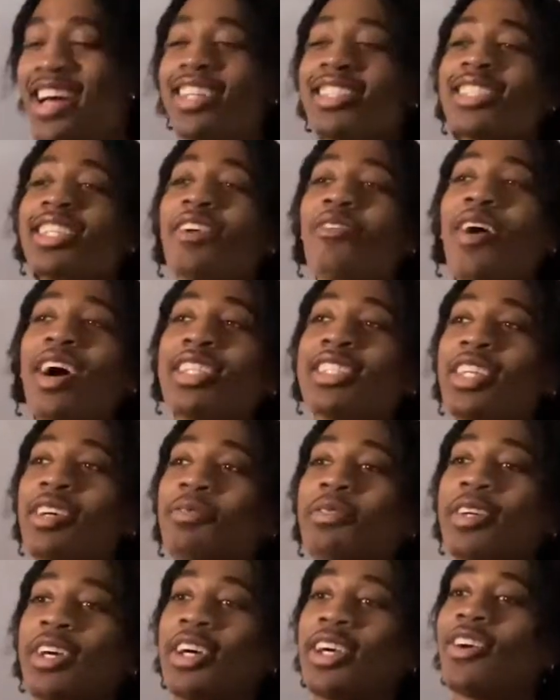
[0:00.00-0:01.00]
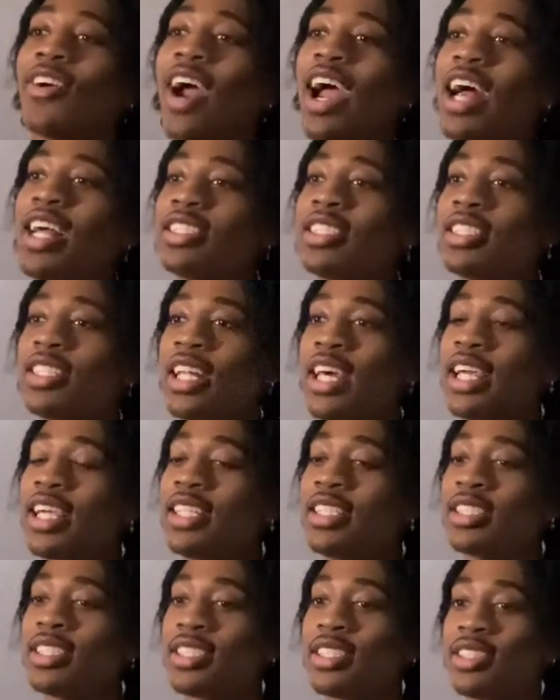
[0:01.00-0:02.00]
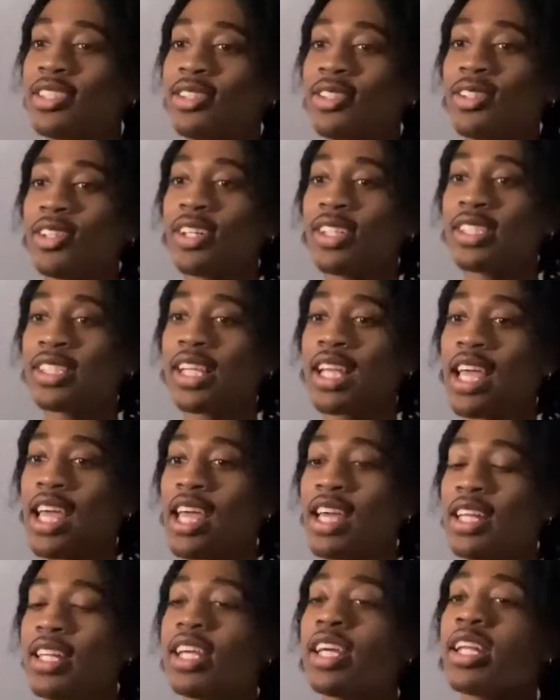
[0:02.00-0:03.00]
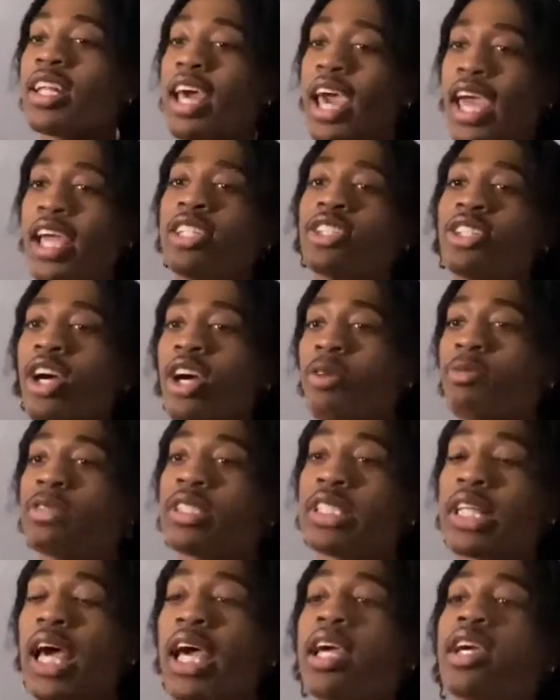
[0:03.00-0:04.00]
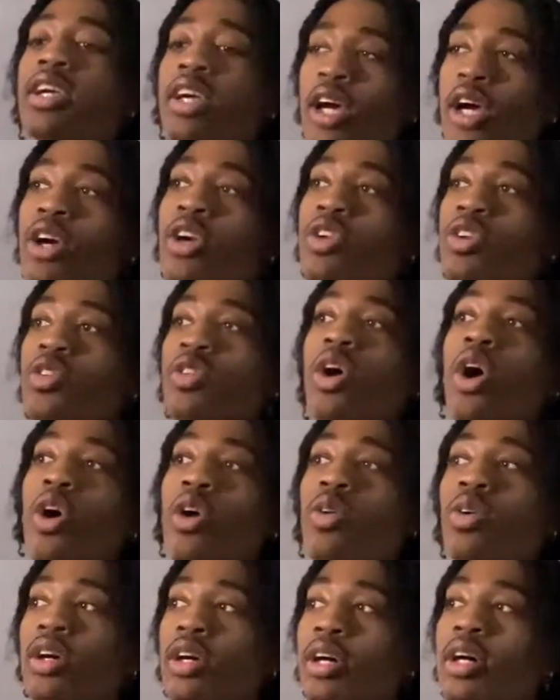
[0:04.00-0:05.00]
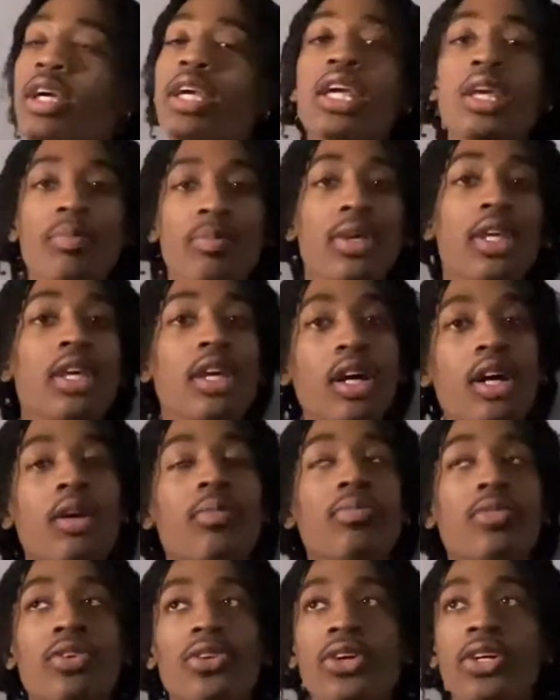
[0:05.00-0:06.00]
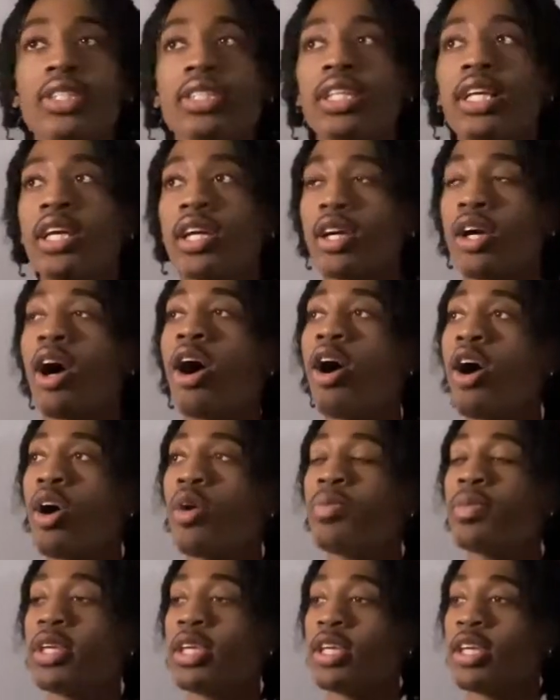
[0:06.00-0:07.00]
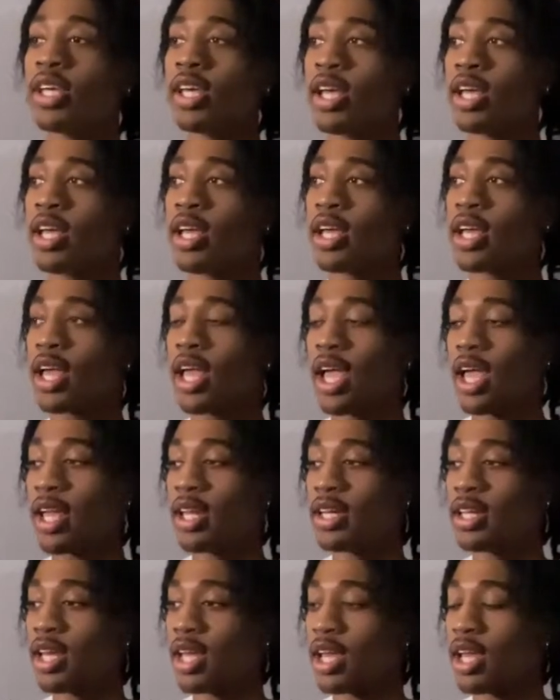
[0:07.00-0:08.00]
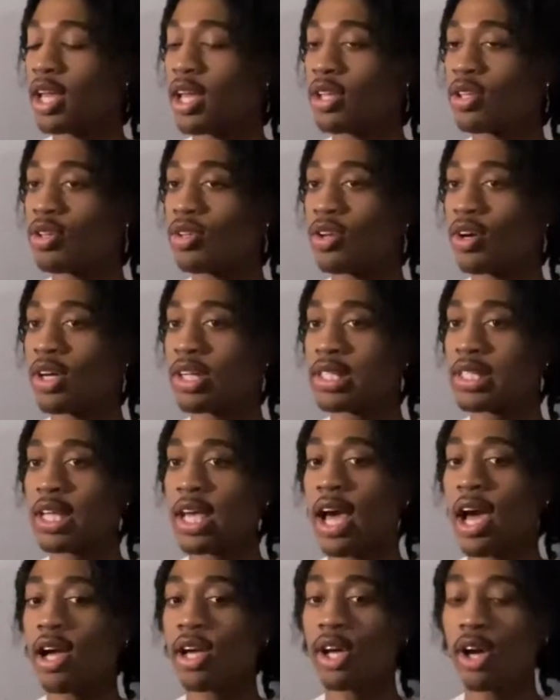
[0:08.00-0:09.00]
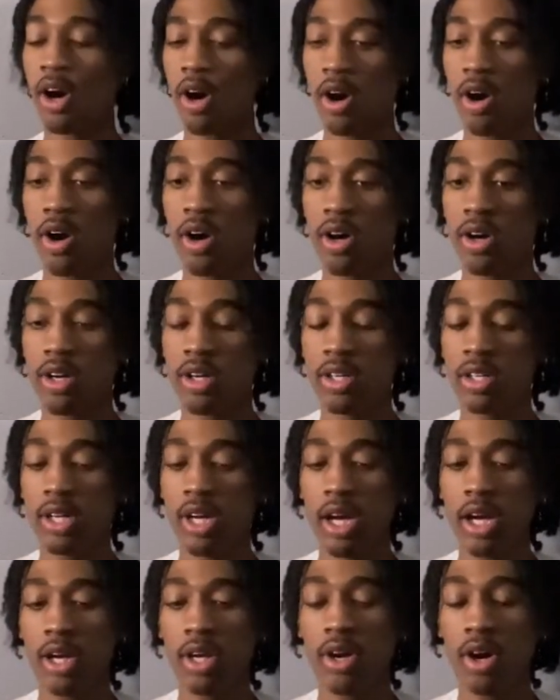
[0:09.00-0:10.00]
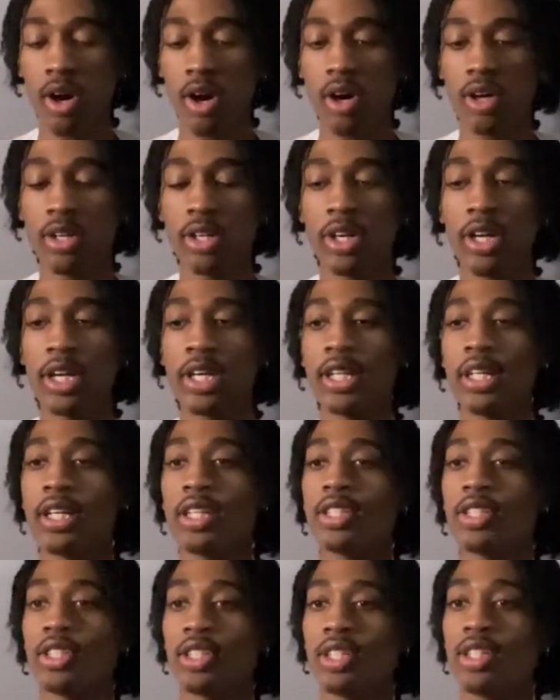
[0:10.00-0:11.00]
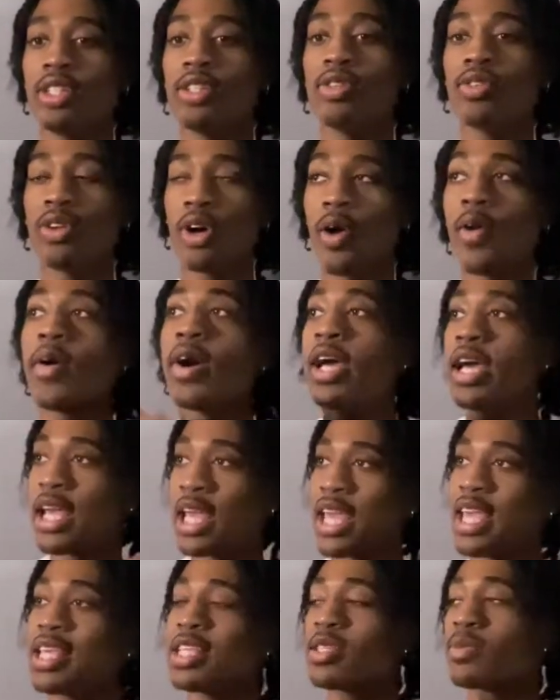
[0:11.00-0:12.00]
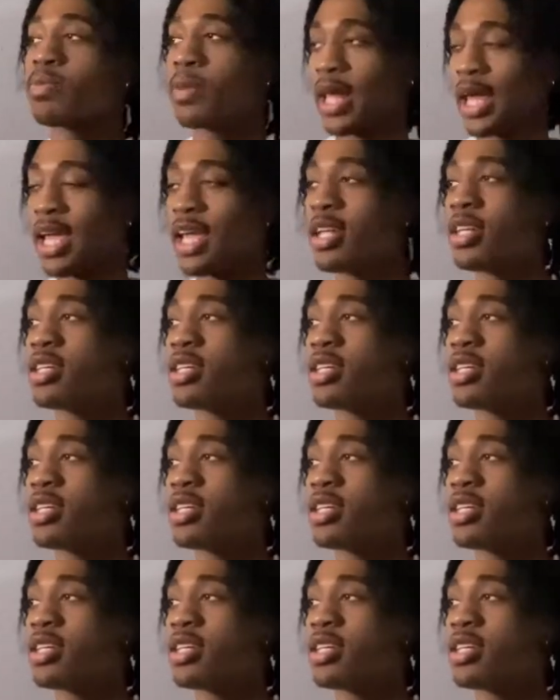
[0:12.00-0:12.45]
Talking about some congratulations, you know what I'm saying? Then the HR was like, hit me up, you know what I'm saying? Call me. And then, you know what I'm saying? I called her, and then she, explained